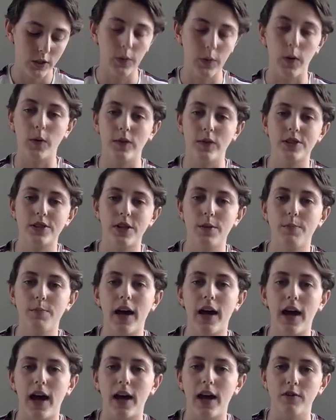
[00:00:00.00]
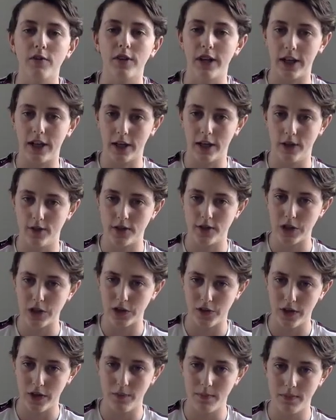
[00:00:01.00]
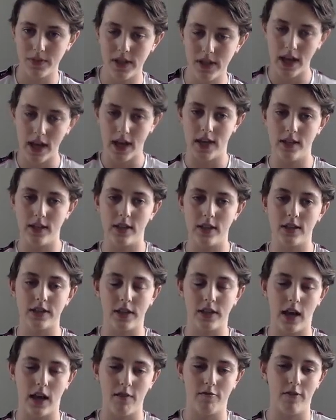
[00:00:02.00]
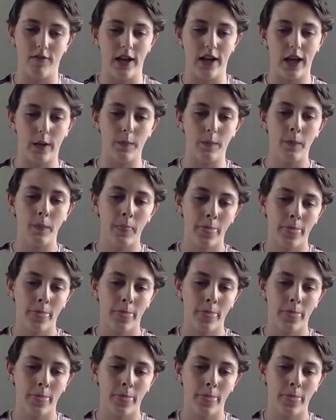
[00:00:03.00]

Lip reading: always start by reading your script and discovering